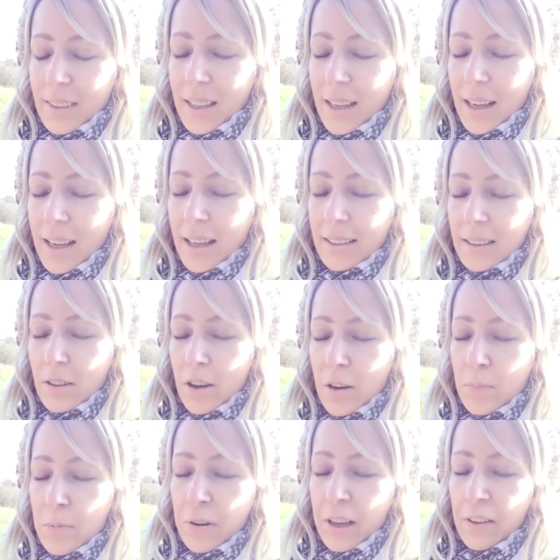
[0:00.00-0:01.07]
And as you are
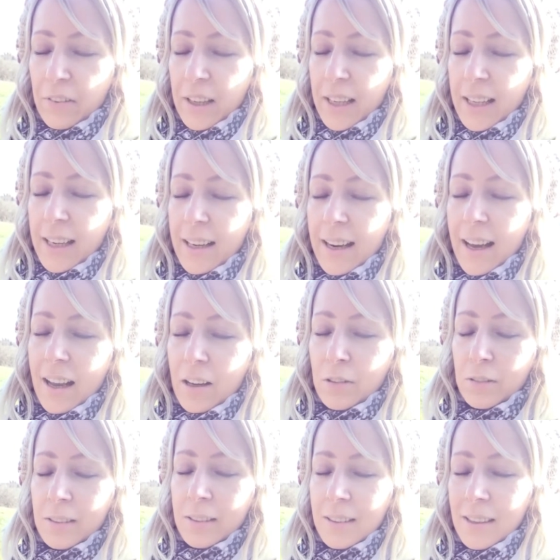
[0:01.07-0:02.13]
breathing in and
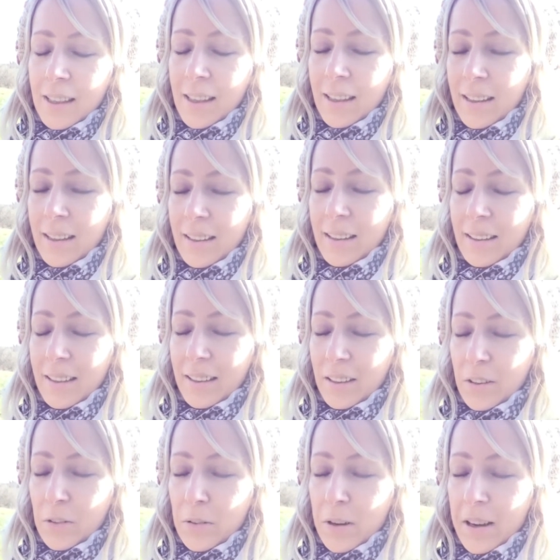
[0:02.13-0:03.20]
out,
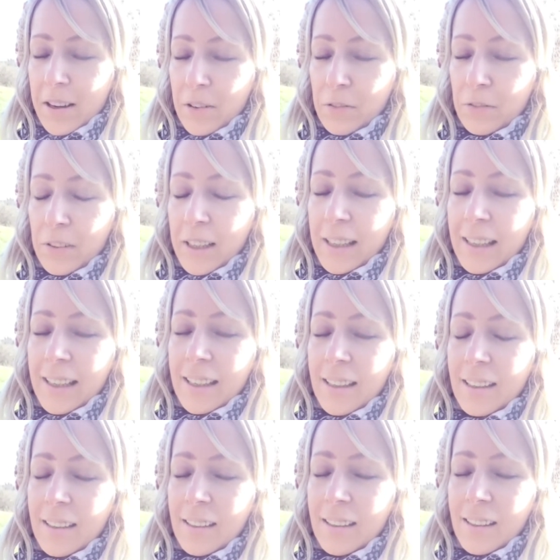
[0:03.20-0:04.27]
you are feeling
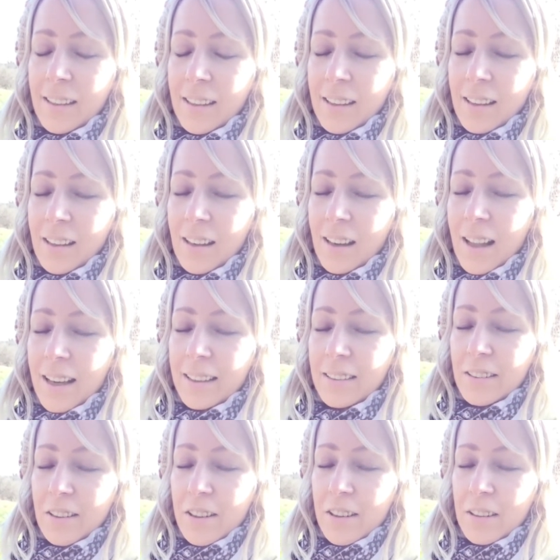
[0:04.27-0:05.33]

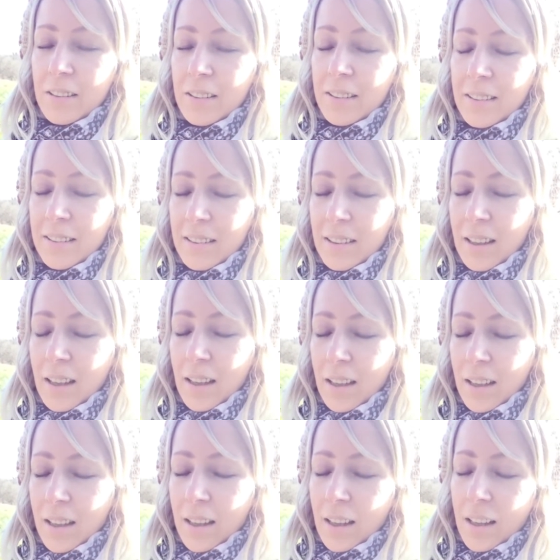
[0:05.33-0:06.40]
lighter.
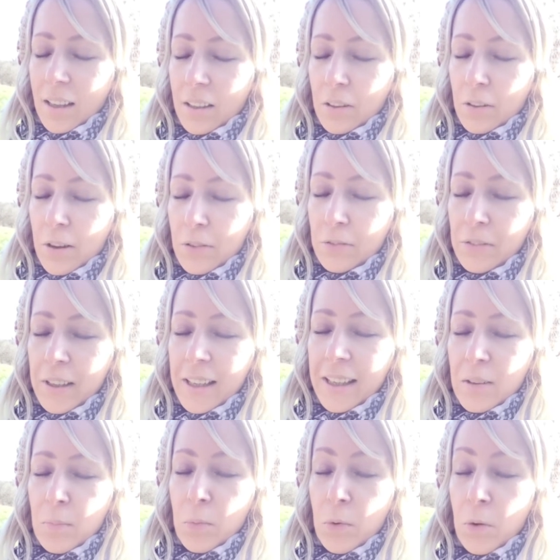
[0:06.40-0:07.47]
You are
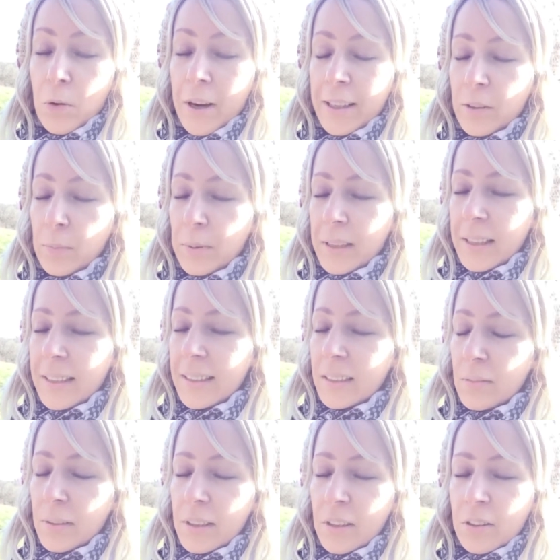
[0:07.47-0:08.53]
feeling more at
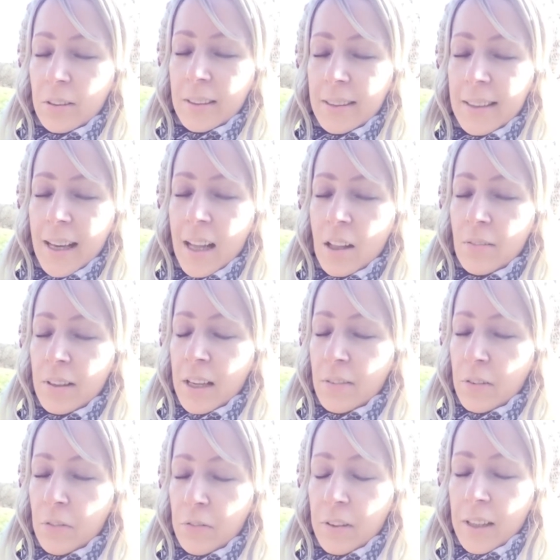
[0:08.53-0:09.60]
peace with yourself and
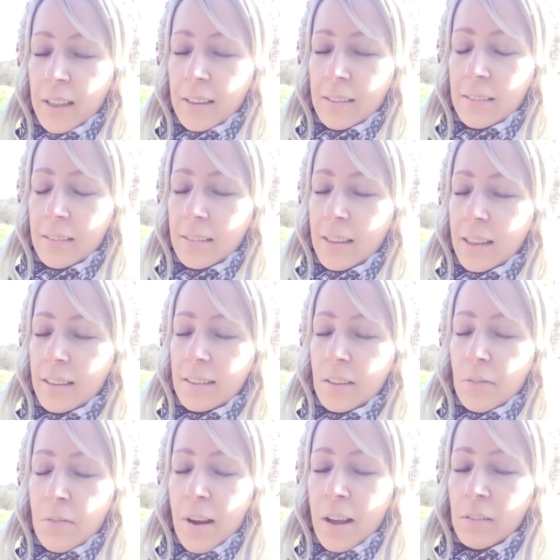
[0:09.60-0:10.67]
everything that is
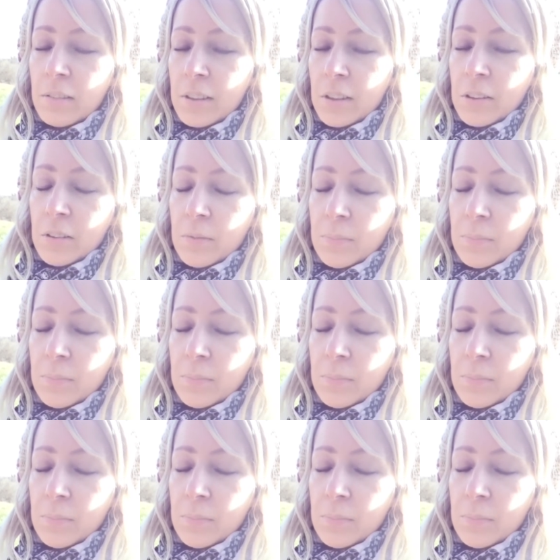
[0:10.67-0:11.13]
around you.